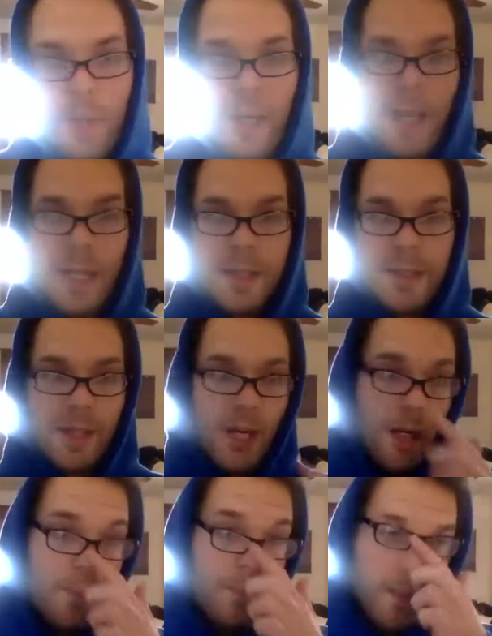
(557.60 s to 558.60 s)
a heads
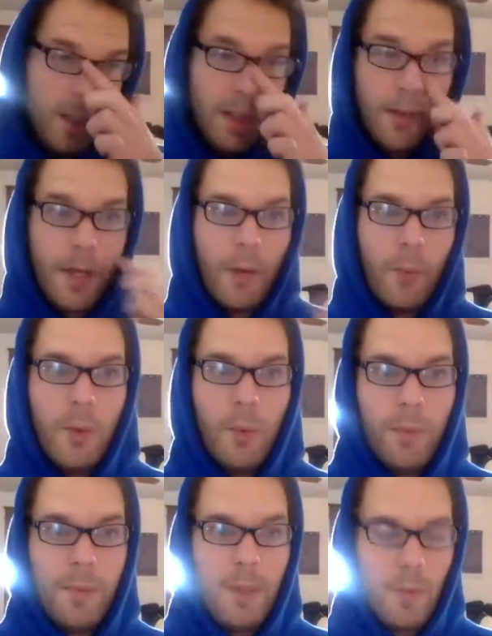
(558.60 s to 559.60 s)
up that we
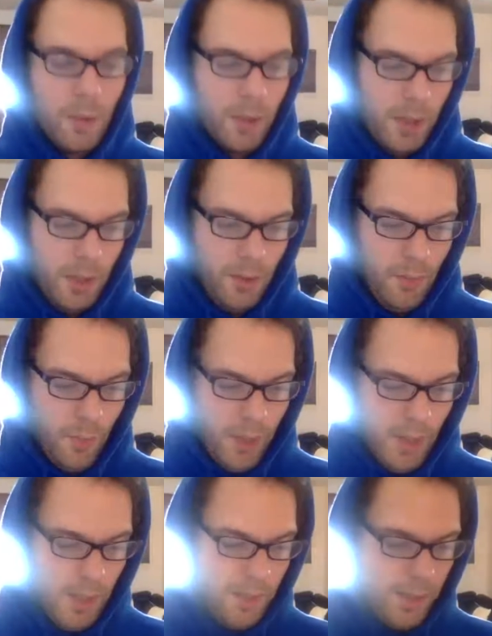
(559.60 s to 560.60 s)
will be working
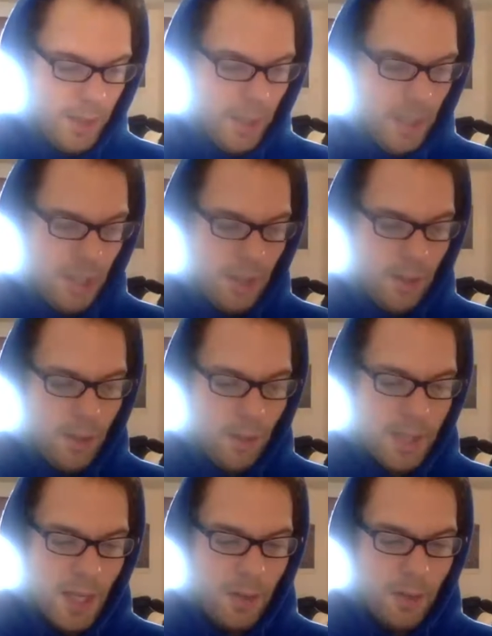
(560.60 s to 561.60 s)
with
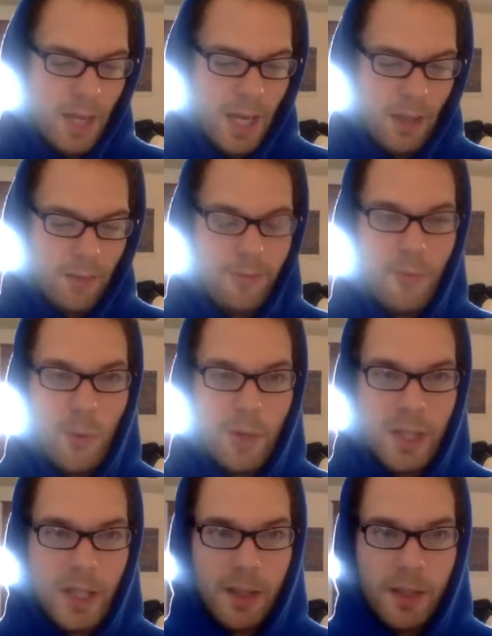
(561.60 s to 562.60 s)
Hotel
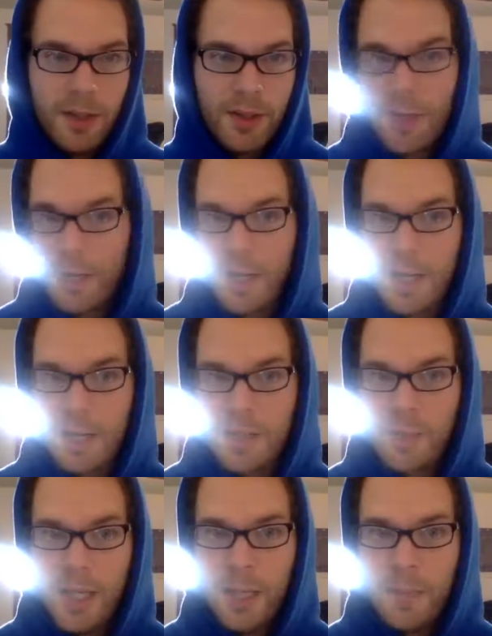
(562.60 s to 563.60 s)
California starting
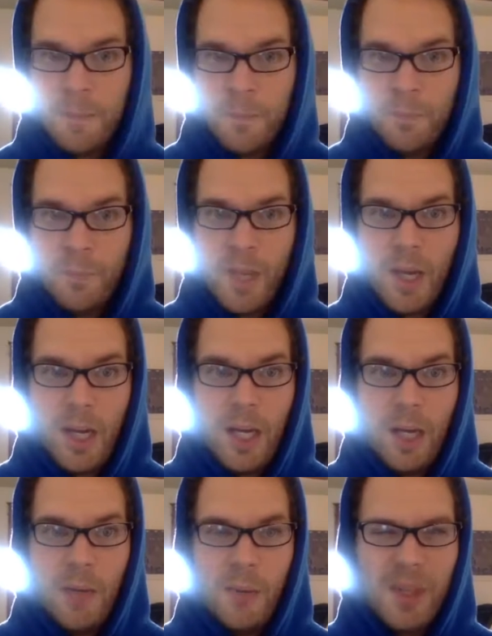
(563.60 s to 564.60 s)
next week,
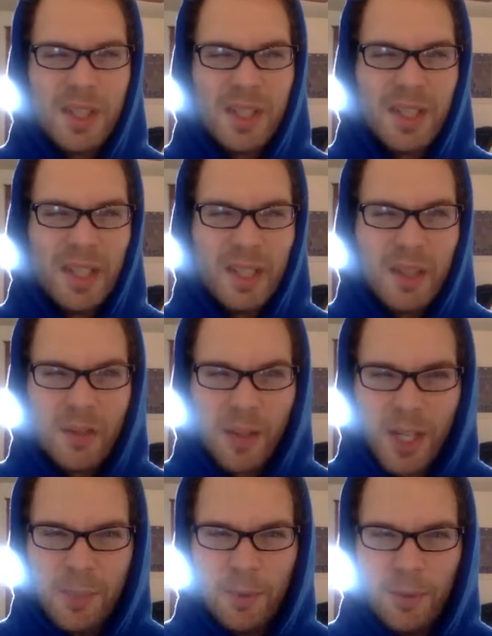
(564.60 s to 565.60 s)
which is an
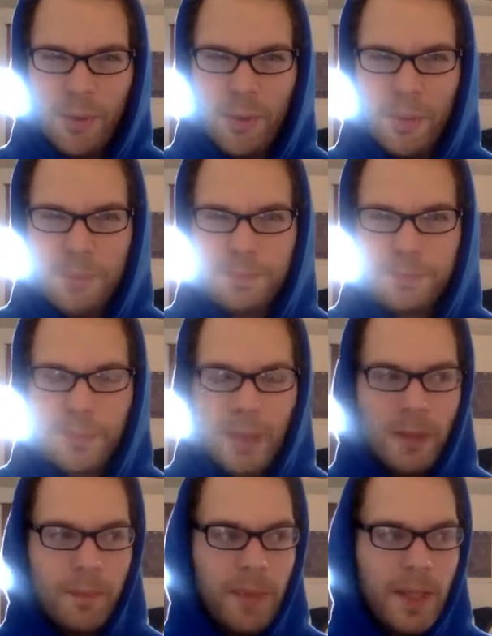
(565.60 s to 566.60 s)
incredible
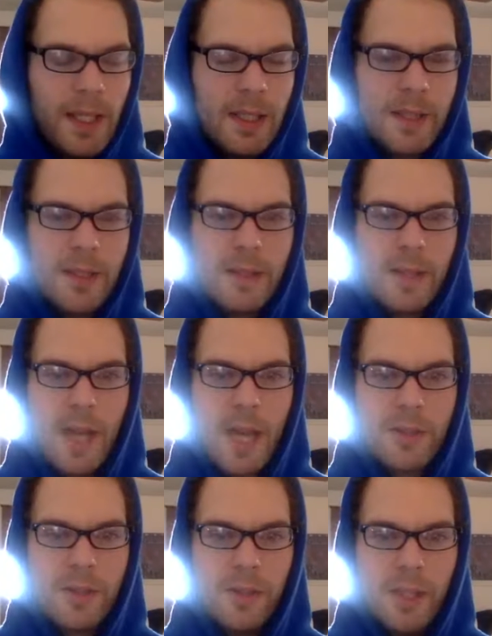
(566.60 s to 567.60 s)
piece,
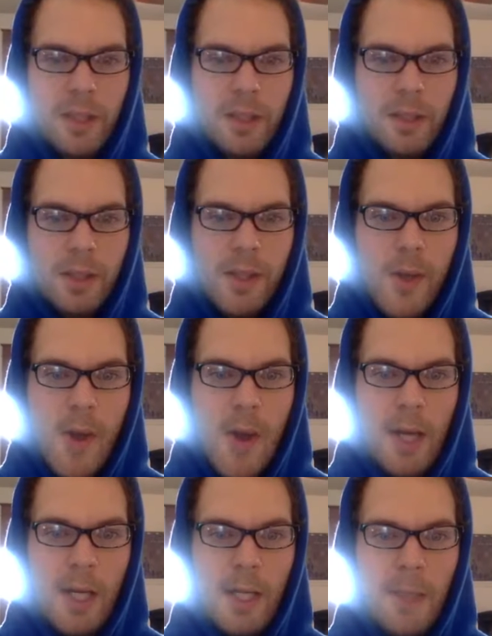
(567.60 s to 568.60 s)
actually.
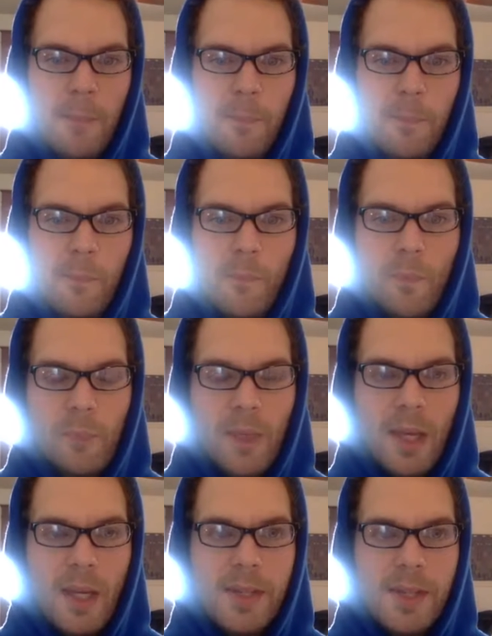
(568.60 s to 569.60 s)
Um,
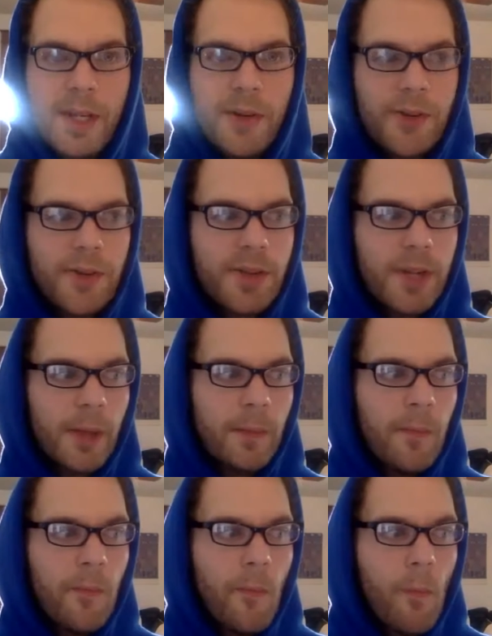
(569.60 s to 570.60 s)
it's an interesting